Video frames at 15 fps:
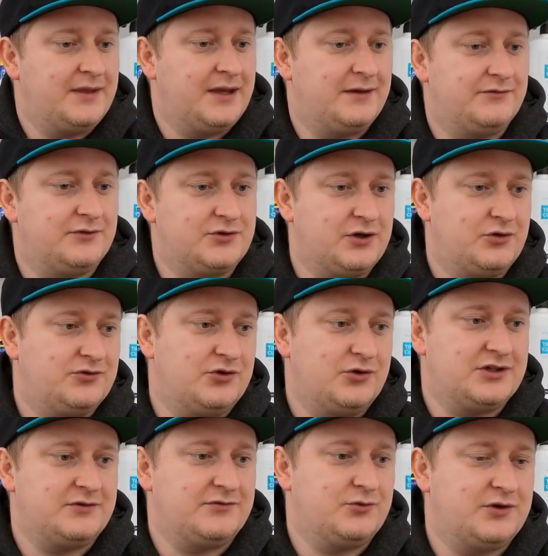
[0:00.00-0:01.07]
And for those
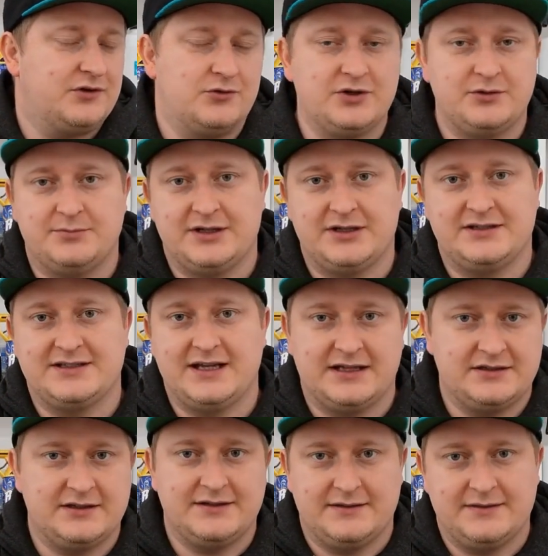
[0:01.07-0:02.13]
looking for a 3-piece
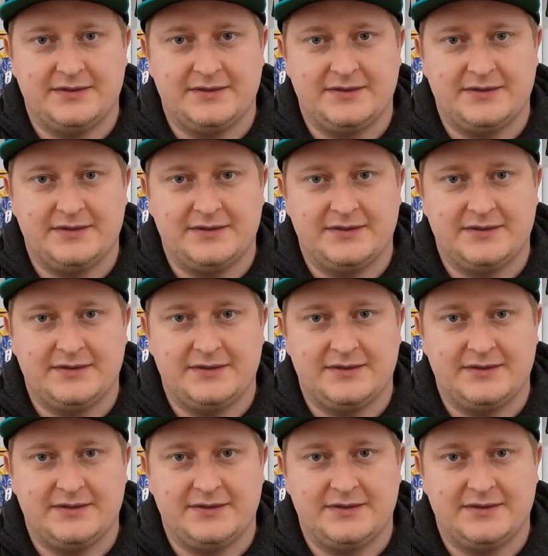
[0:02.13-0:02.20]
set,